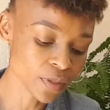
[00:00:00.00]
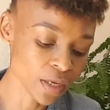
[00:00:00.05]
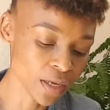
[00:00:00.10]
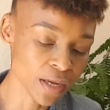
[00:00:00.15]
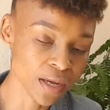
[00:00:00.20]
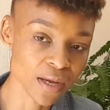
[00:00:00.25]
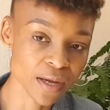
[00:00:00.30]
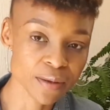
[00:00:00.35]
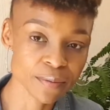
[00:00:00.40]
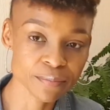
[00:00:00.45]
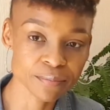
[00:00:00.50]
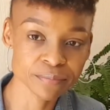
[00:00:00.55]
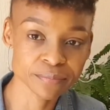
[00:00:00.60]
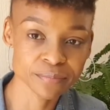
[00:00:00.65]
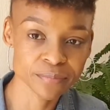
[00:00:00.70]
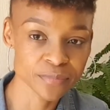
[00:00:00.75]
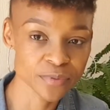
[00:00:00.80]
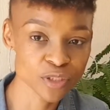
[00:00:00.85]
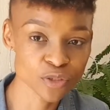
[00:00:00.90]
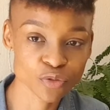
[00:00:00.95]

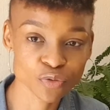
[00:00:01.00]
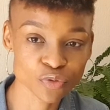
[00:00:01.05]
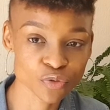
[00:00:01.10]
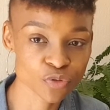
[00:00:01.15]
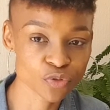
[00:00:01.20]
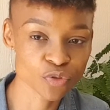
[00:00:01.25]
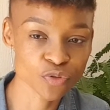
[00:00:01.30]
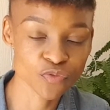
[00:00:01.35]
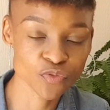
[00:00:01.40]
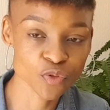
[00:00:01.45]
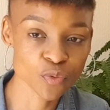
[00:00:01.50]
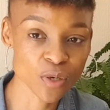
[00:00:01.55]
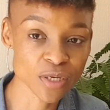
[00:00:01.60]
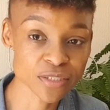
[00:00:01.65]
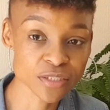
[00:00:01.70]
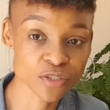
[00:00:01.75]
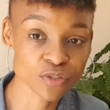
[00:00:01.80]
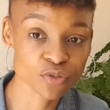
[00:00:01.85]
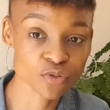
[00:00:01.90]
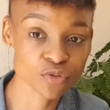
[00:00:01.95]
It will do, if you
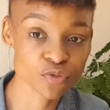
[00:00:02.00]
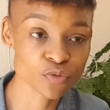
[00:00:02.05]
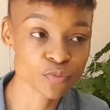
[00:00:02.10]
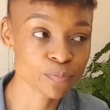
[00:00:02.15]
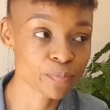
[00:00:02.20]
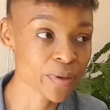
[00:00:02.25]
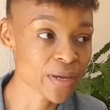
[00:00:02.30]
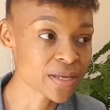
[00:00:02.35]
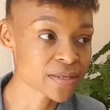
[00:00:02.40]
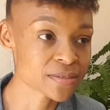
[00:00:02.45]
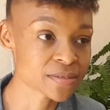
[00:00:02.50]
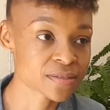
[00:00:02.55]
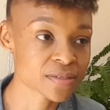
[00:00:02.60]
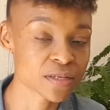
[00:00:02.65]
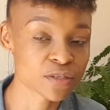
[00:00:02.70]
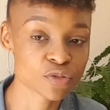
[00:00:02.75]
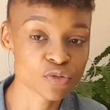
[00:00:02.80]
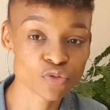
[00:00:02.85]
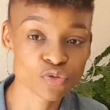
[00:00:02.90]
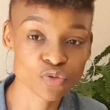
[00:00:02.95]
want it to do best
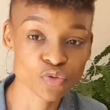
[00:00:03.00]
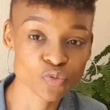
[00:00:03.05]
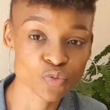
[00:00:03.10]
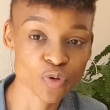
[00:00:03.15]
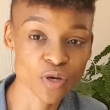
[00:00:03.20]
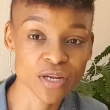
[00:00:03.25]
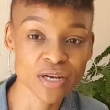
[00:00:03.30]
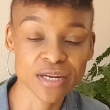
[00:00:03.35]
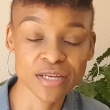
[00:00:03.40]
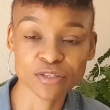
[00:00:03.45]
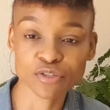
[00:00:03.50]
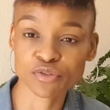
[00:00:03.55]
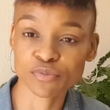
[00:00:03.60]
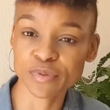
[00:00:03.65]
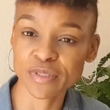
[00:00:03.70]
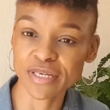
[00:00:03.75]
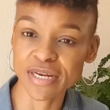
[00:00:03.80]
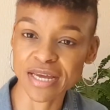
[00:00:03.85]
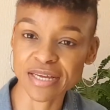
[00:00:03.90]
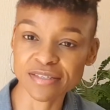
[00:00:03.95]
and to do well and to
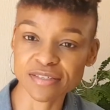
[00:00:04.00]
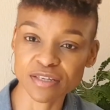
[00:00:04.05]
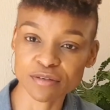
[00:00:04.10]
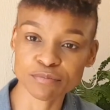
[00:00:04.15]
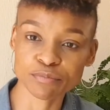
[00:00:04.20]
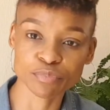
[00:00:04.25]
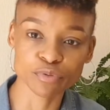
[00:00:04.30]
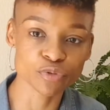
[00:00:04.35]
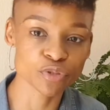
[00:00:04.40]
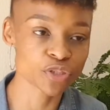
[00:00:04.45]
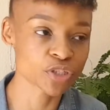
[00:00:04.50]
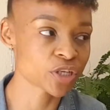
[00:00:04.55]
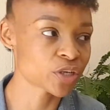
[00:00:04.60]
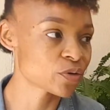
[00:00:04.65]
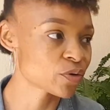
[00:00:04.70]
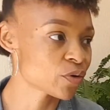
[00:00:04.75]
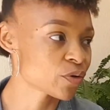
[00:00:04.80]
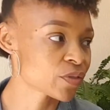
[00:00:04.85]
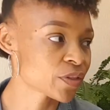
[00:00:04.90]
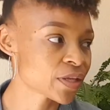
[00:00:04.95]
be nice and bushy and
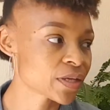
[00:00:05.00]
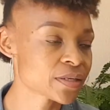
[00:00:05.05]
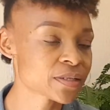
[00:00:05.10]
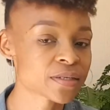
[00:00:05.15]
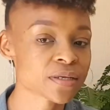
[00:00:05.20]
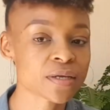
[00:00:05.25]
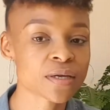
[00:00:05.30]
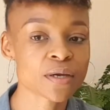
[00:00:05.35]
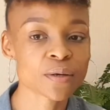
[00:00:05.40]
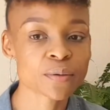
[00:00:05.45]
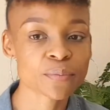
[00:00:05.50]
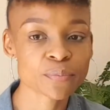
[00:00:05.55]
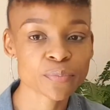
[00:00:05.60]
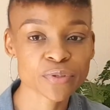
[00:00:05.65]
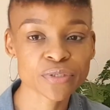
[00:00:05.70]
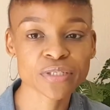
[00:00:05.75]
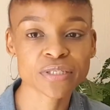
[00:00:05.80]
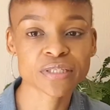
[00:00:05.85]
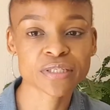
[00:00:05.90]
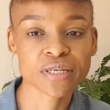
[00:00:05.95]
all that,
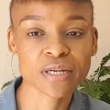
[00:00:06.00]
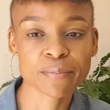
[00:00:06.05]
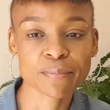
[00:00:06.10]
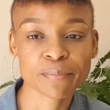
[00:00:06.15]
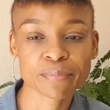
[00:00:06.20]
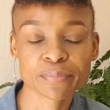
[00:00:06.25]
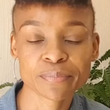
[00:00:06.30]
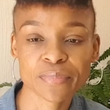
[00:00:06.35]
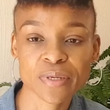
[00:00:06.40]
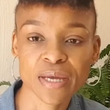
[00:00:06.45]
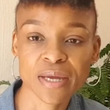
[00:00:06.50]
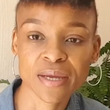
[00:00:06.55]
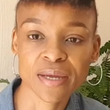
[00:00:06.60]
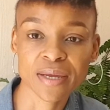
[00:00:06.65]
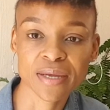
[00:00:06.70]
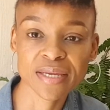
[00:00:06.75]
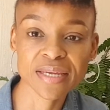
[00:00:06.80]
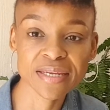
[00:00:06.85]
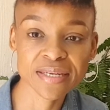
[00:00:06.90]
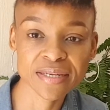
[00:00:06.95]
put it in
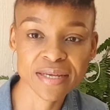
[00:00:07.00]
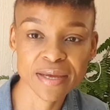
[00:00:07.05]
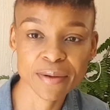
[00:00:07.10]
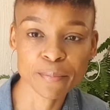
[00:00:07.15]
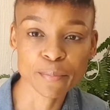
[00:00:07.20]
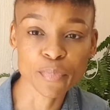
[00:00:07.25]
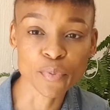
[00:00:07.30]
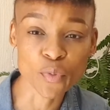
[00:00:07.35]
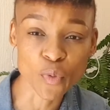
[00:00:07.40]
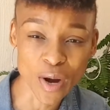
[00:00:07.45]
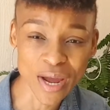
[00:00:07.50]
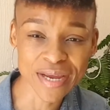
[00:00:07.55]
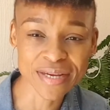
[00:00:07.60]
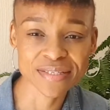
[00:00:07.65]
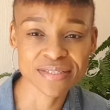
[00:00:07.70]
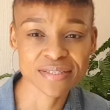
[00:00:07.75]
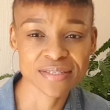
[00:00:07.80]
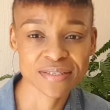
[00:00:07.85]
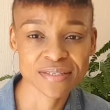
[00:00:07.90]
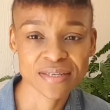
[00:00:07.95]
a
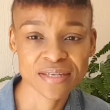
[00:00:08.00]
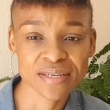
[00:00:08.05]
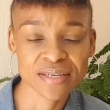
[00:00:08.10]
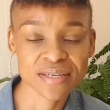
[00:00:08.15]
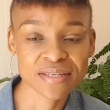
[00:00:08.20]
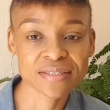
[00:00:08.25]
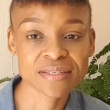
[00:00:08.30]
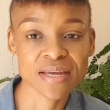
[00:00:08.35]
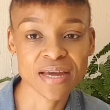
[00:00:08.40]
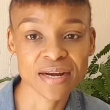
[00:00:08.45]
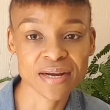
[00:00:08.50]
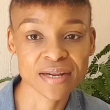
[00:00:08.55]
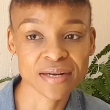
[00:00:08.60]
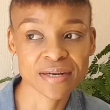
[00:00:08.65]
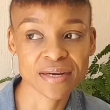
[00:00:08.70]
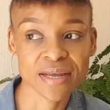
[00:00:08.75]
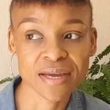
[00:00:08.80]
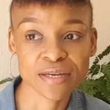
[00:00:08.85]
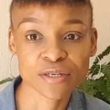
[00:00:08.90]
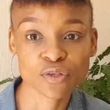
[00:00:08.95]
bright indirect
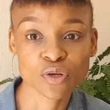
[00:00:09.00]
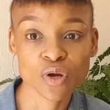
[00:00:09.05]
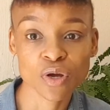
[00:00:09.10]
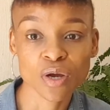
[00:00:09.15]
light.